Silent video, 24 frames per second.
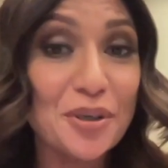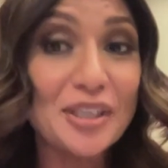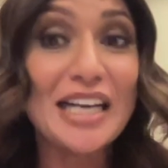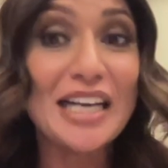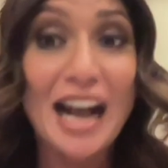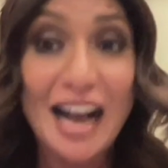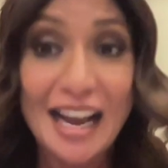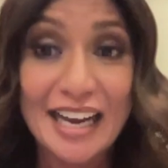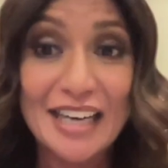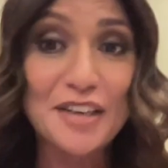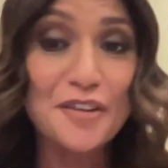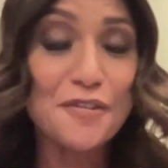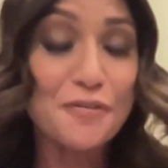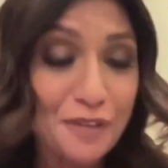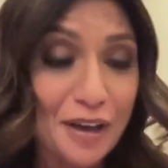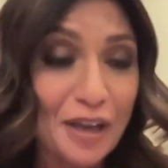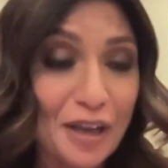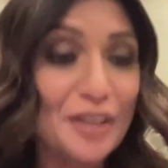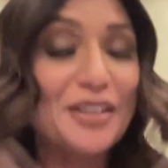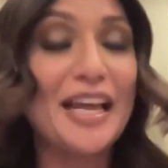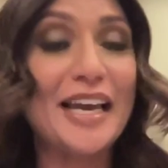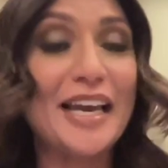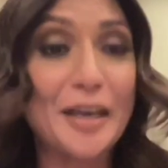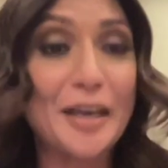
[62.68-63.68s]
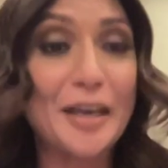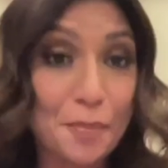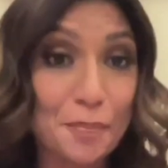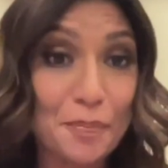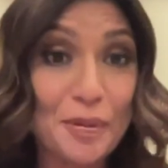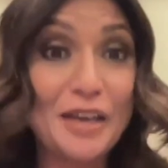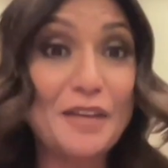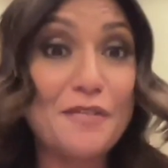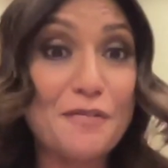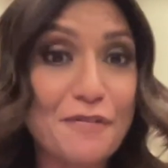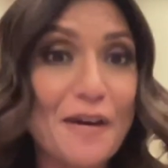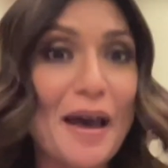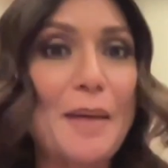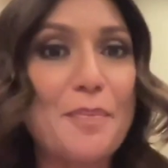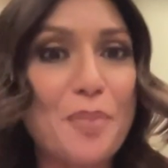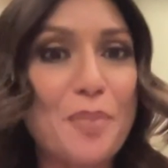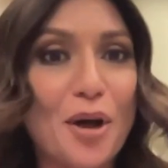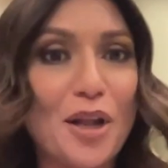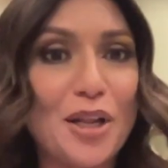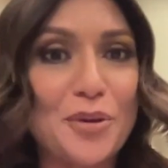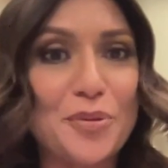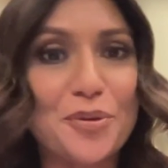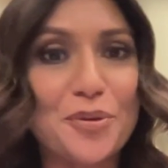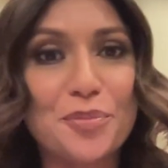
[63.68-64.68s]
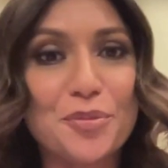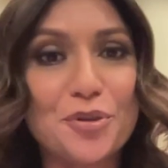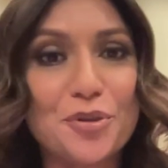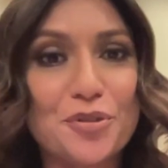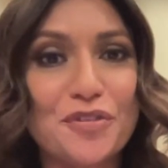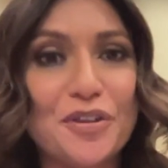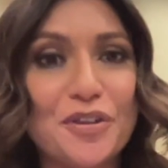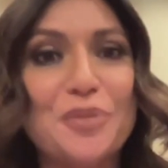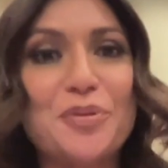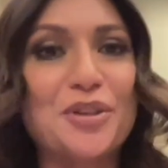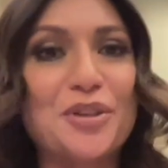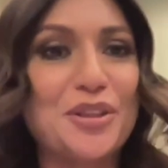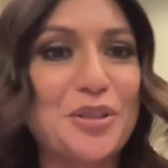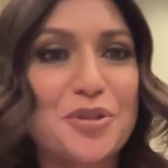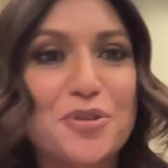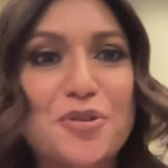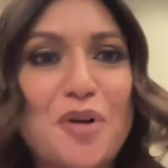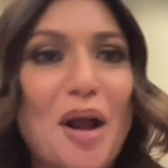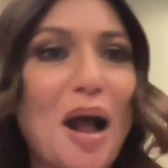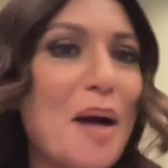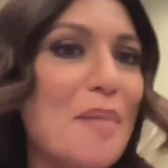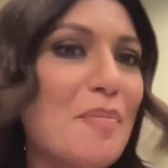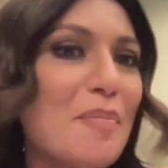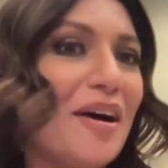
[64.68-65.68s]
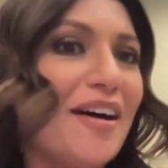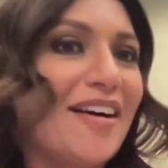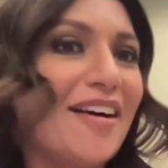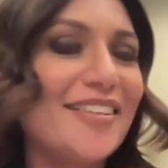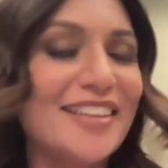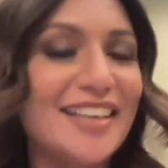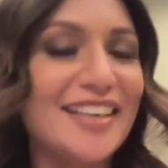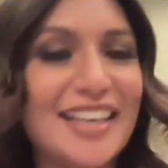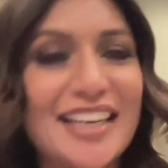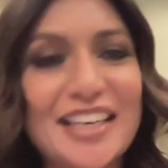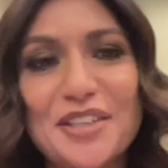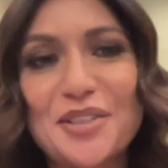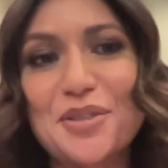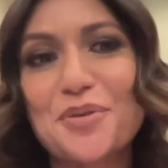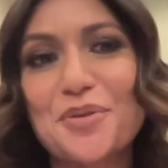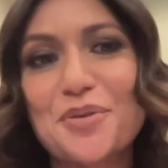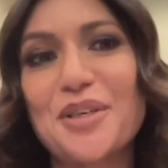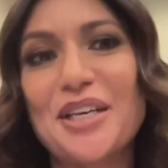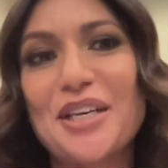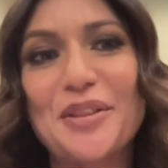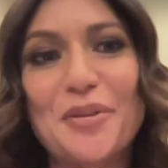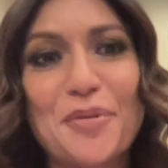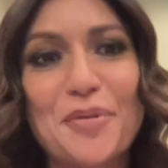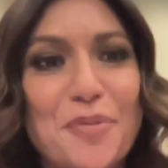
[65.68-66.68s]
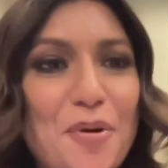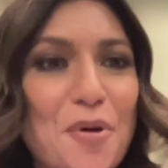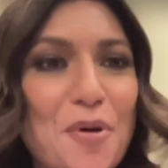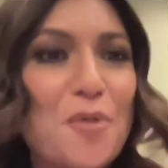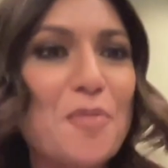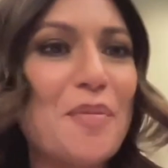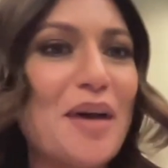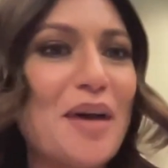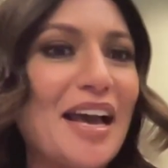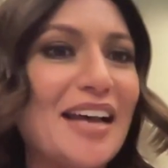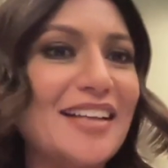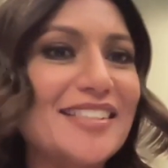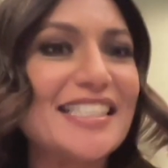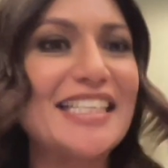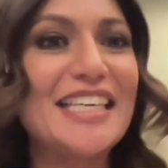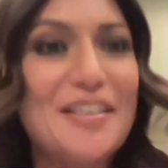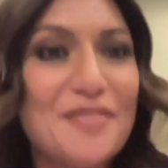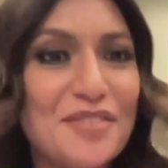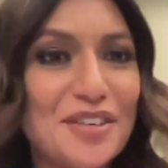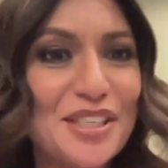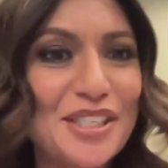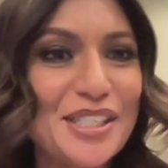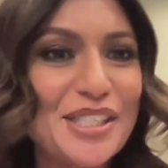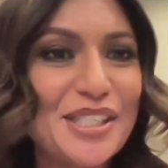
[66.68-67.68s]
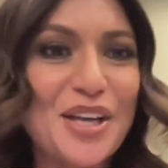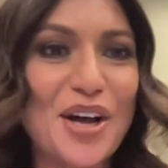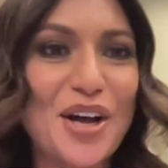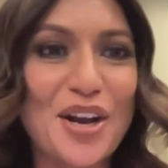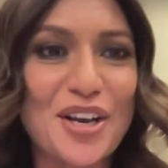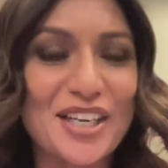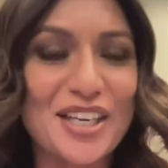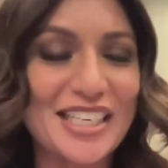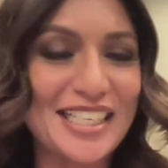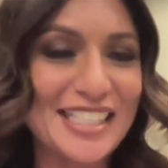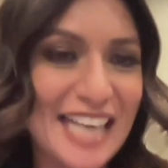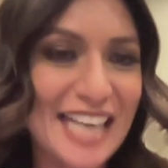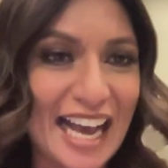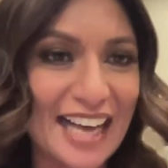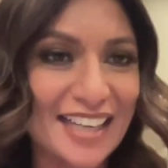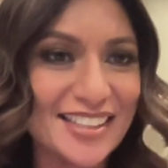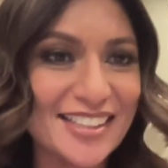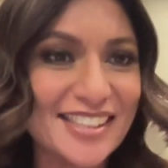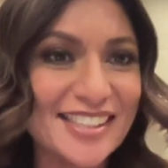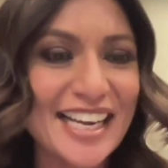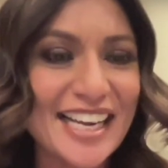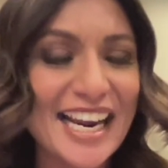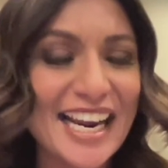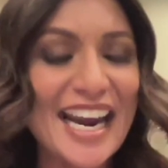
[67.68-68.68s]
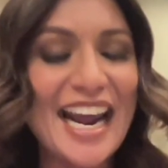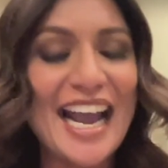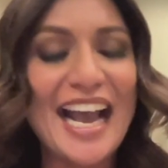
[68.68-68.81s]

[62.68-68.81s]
You know, it kind of felt like a big fat Bollywood movie with the drama, the intrigue, the romance, even a song and dance.